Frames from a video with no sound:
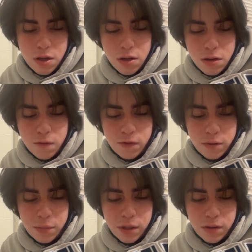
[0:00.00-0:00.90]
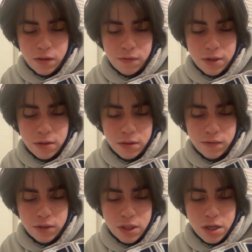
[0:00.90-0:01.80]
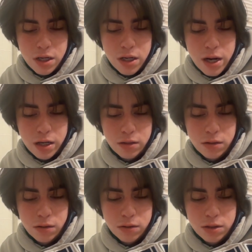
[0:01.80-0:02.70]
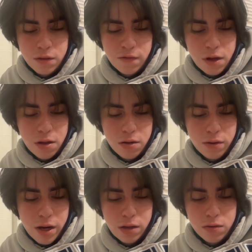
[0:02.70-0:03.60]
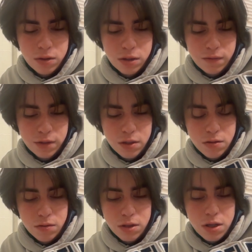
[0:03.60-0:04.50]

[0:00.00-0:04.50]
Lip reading: Over a period of years of study, an actor learns to follow a right course of his own,